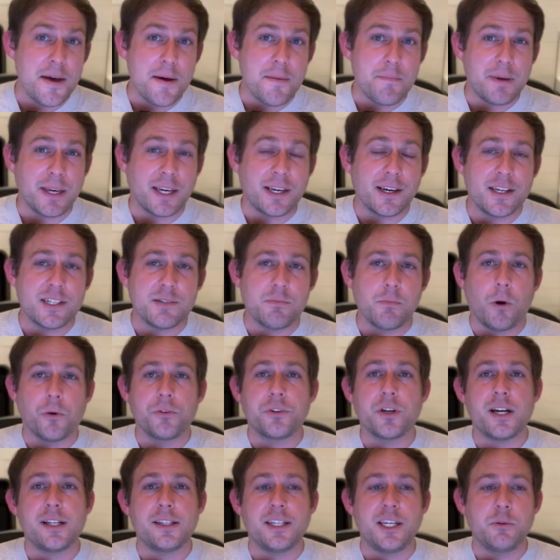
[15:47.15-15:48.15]
because
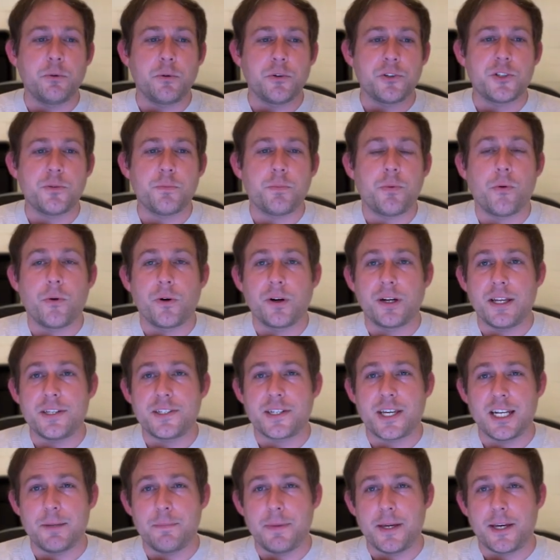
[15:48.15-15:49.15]
multilingual support is
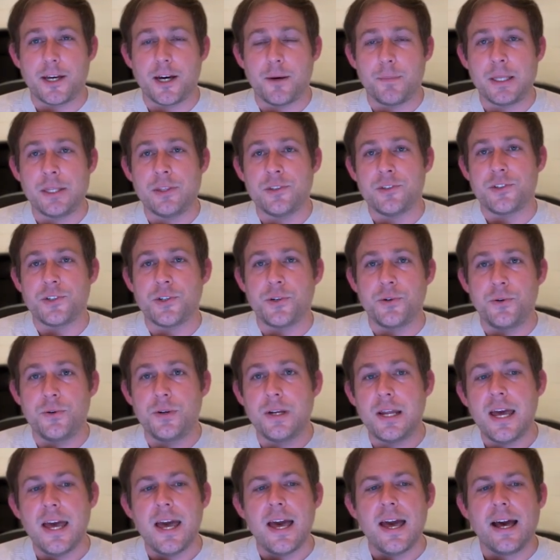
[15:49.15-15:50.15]
going to be coming soon,